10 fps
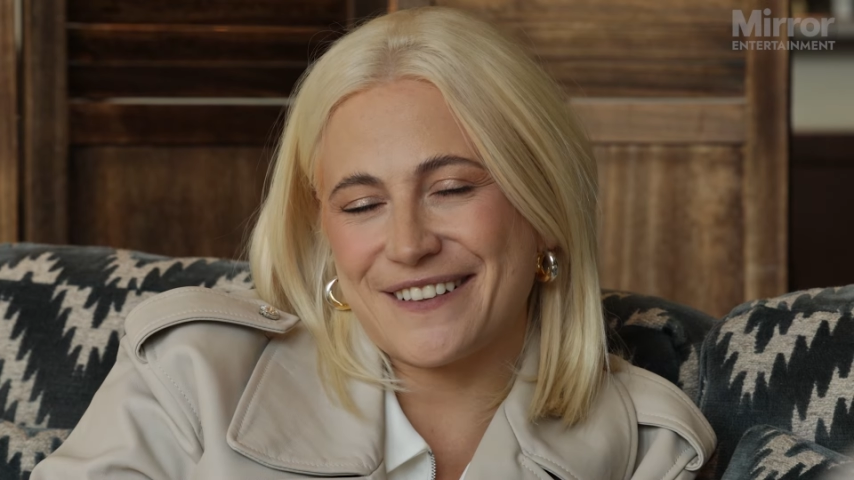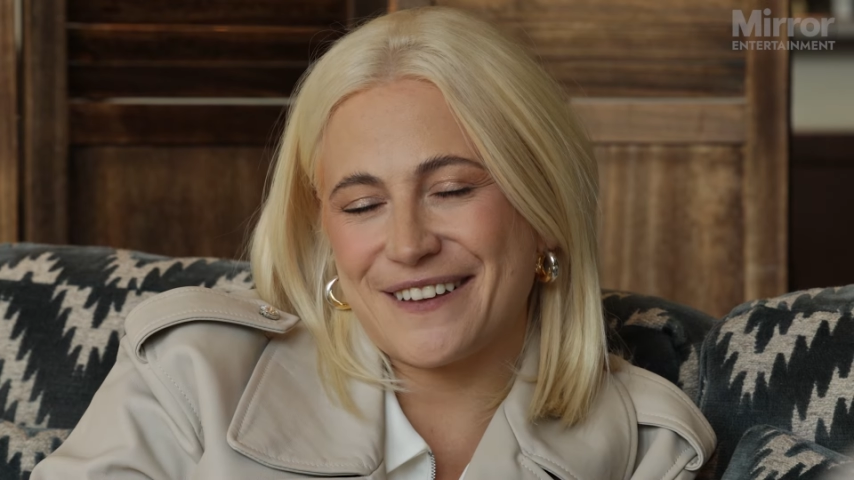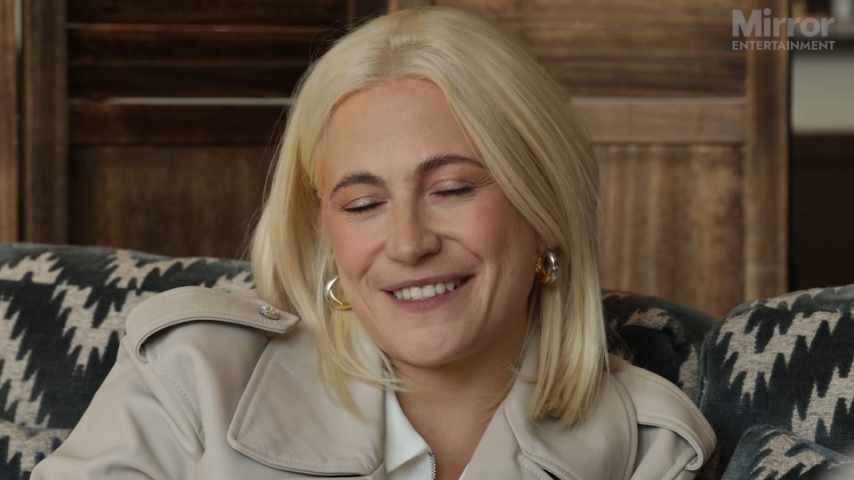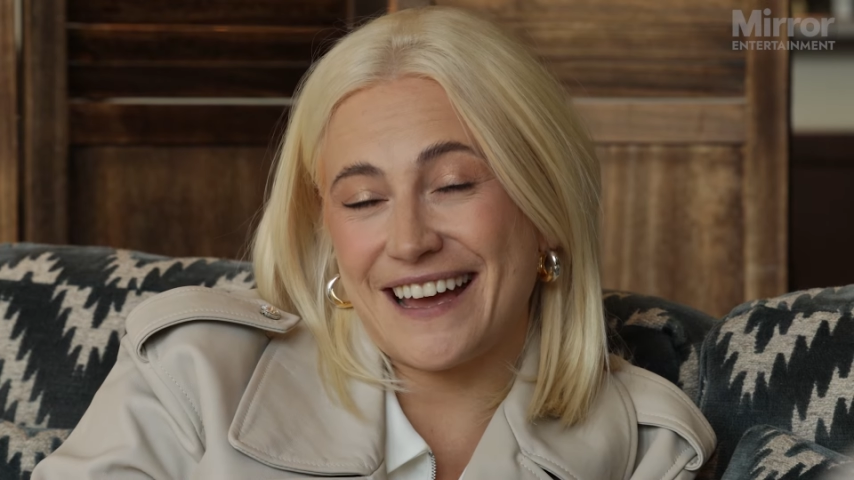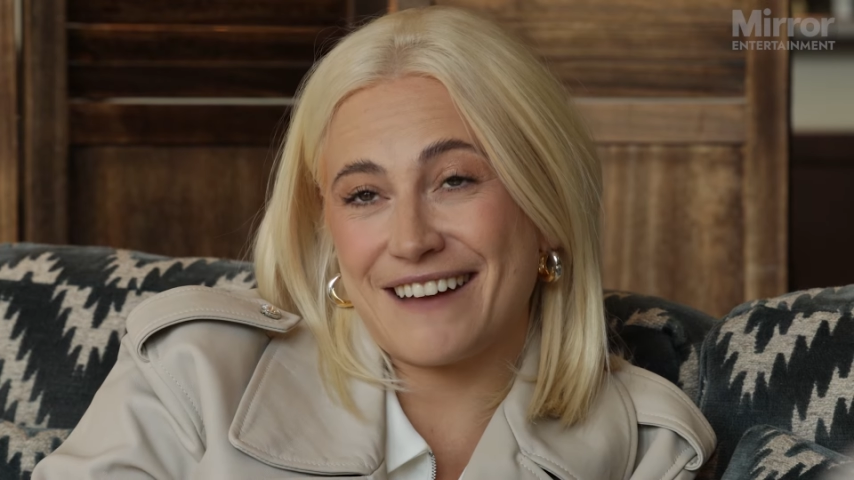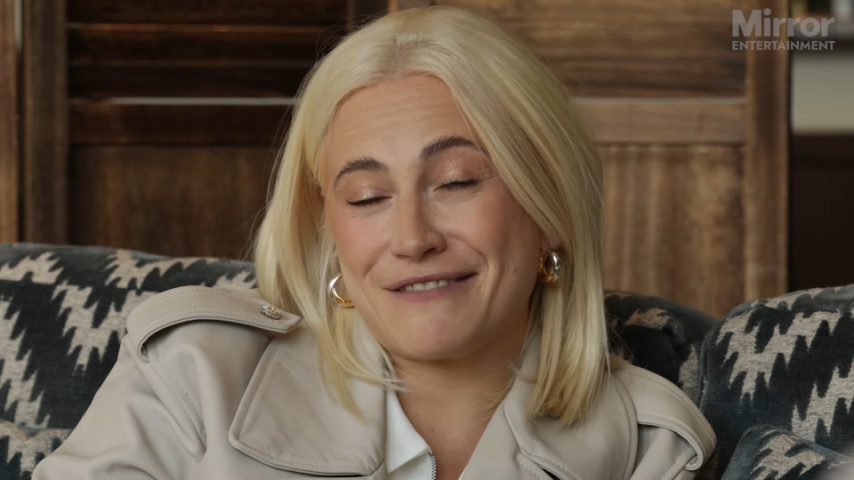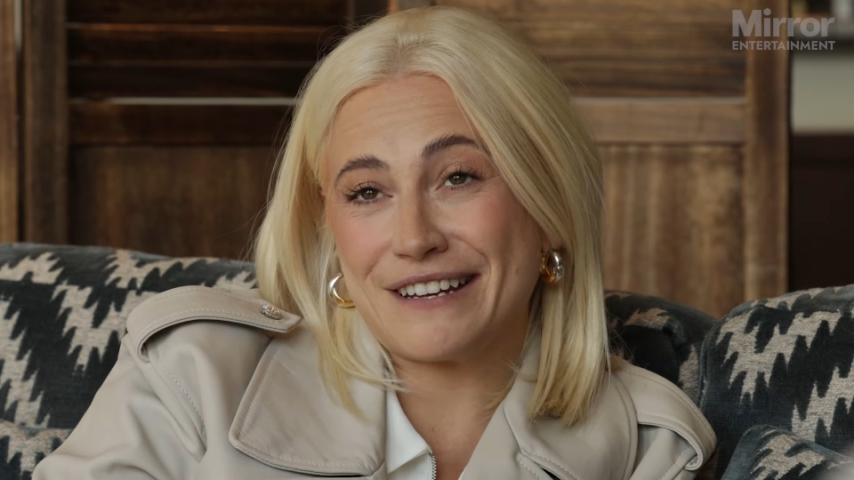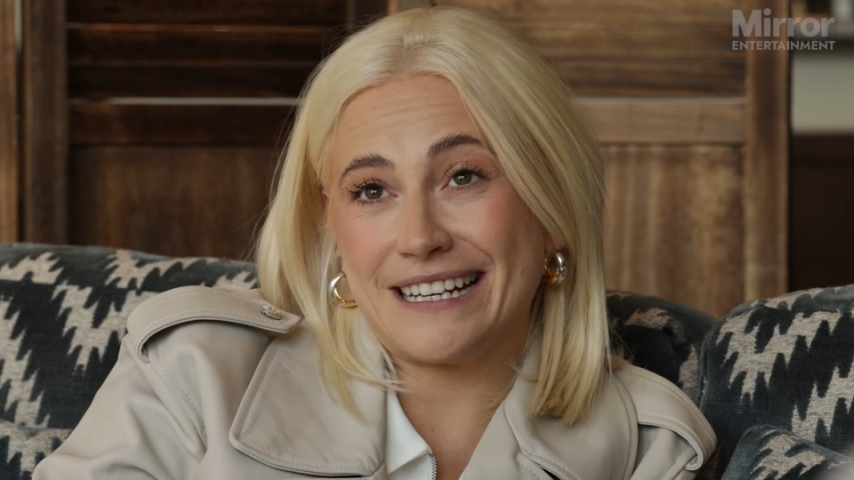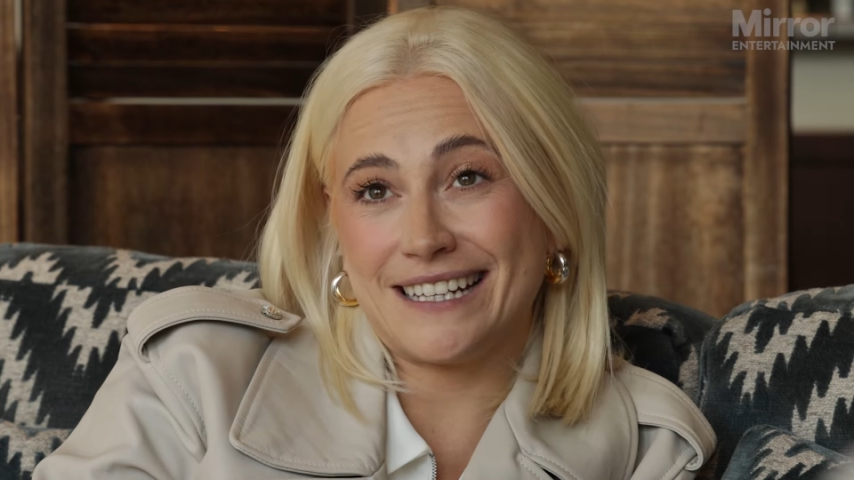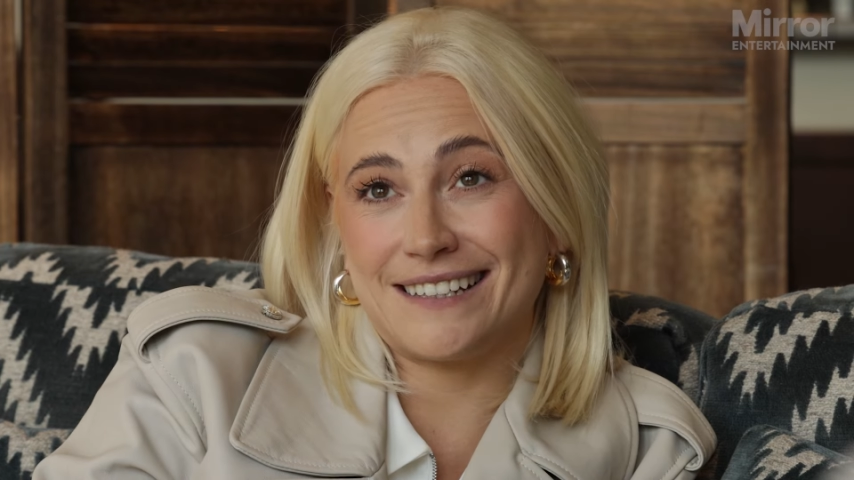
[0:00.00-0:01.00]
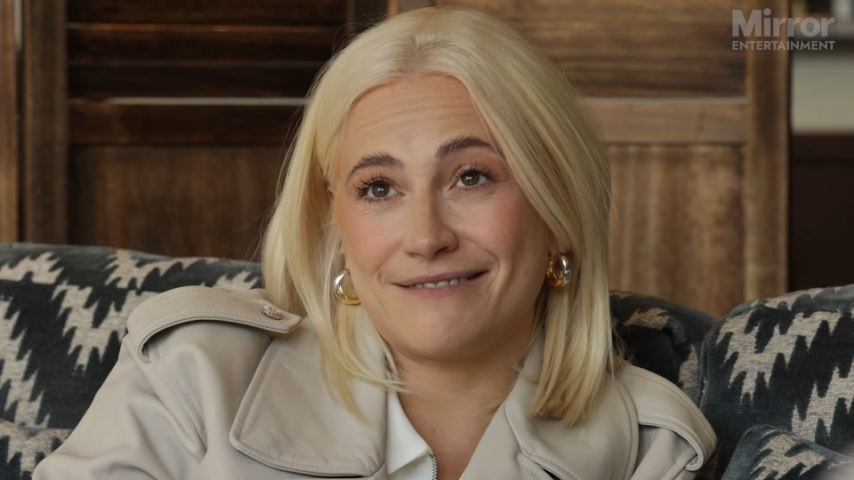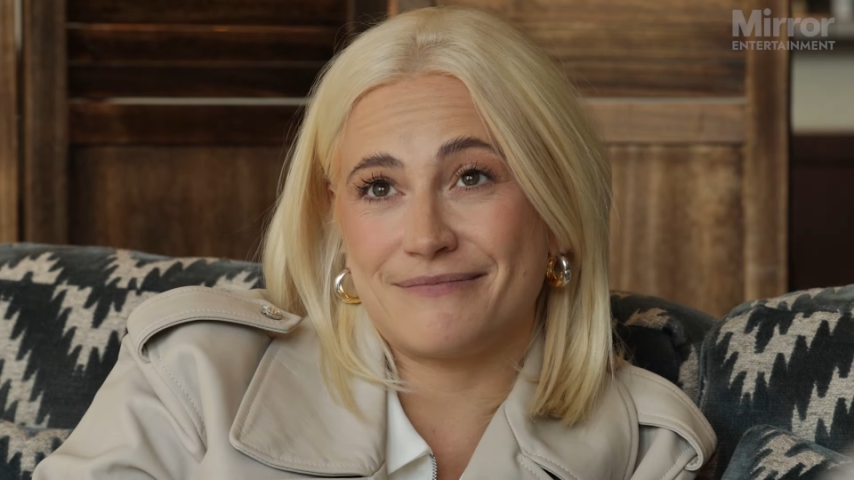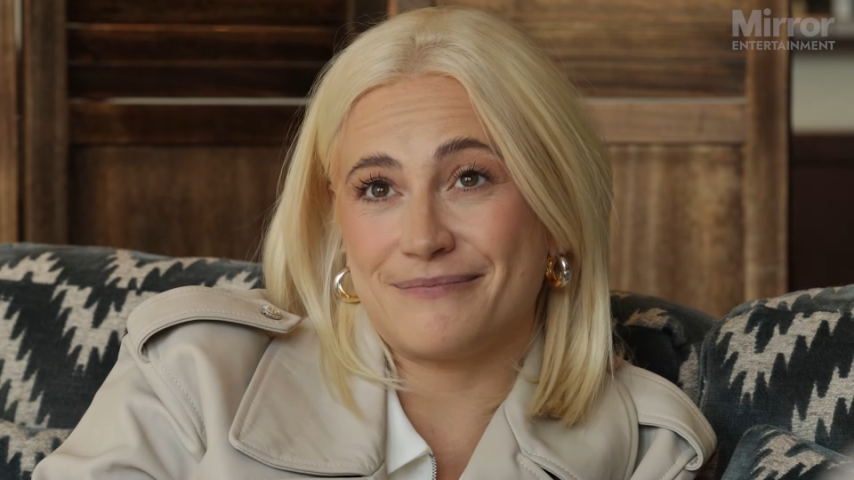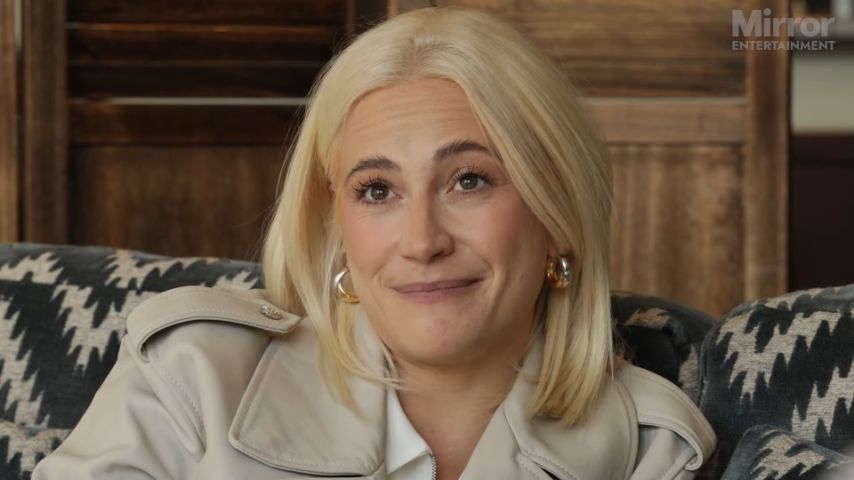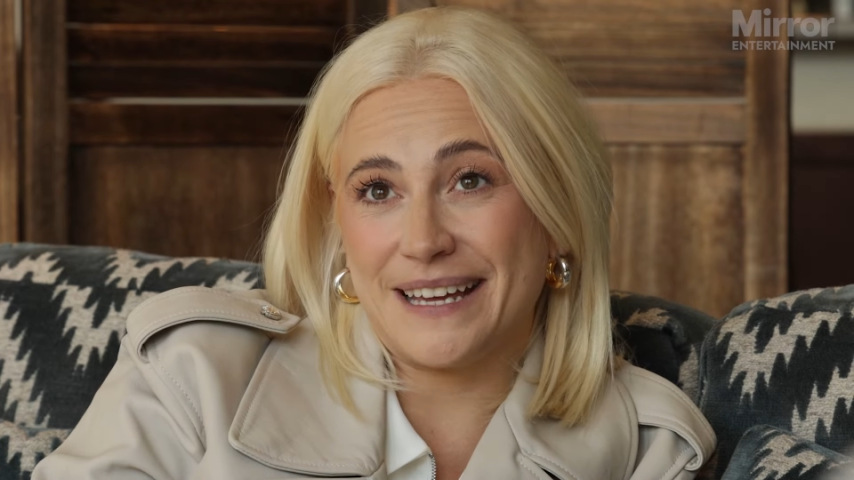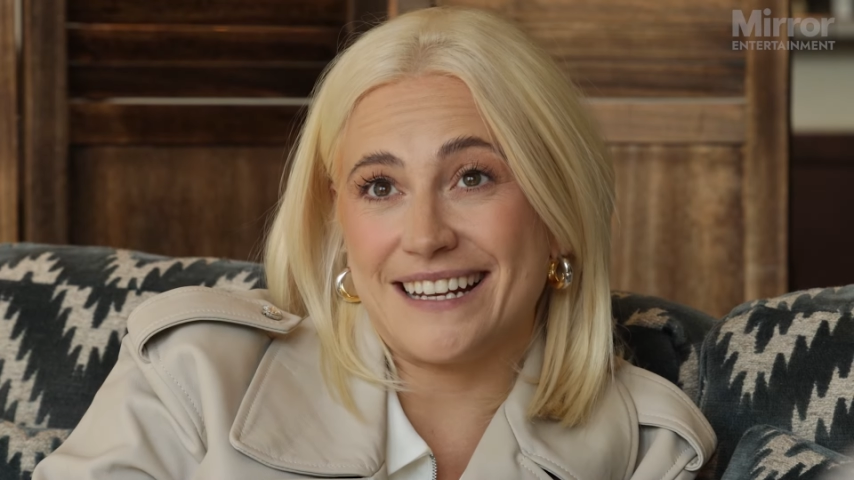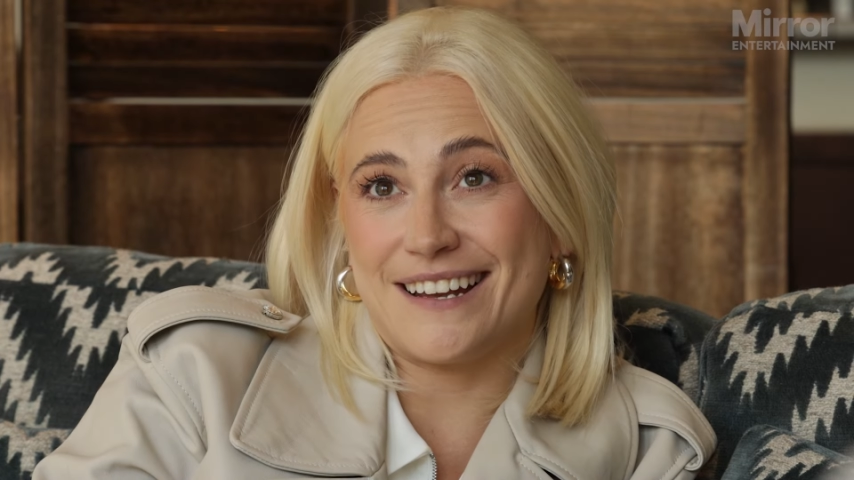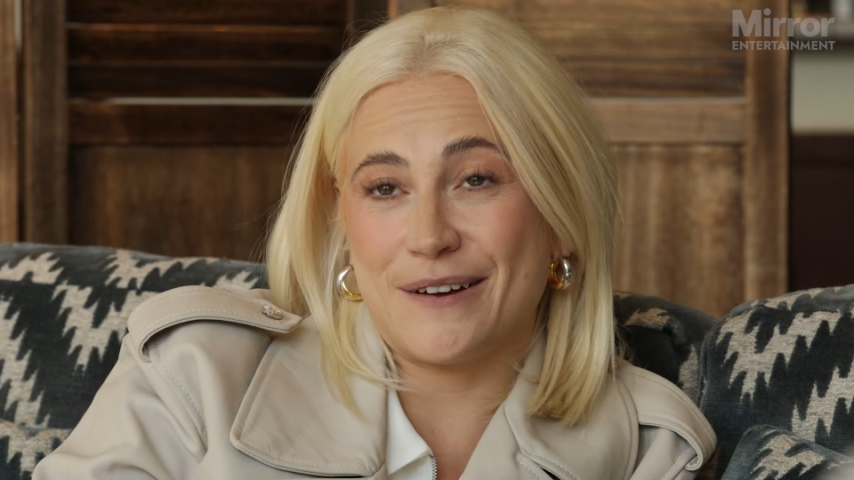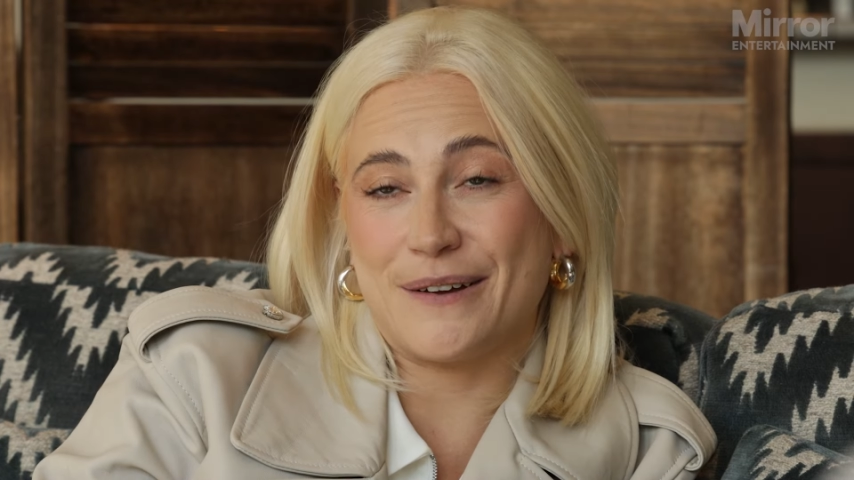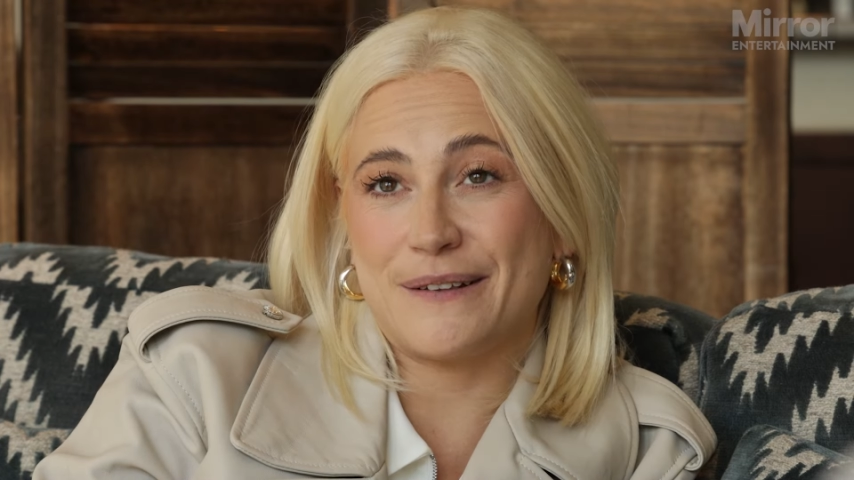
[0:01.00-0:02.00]
So that really meant
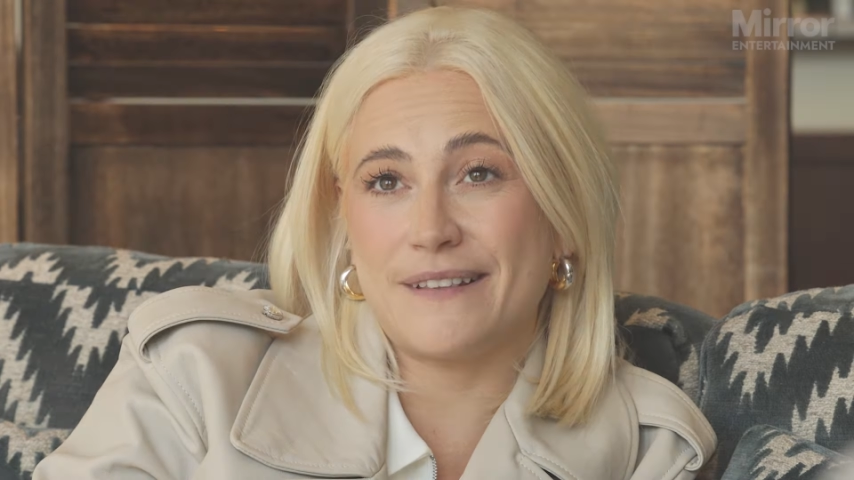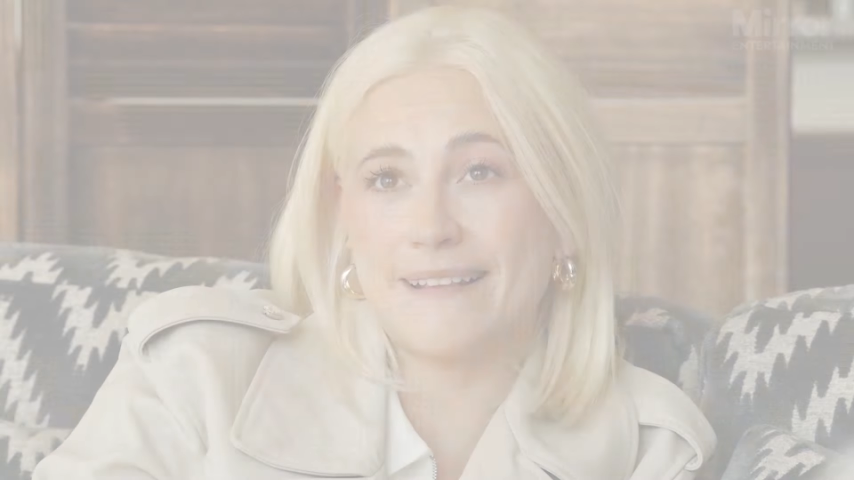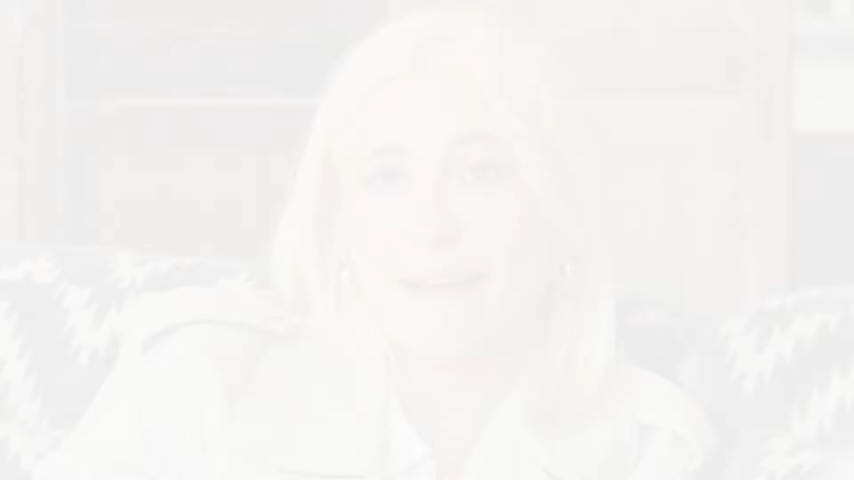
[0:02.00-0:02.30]
loads.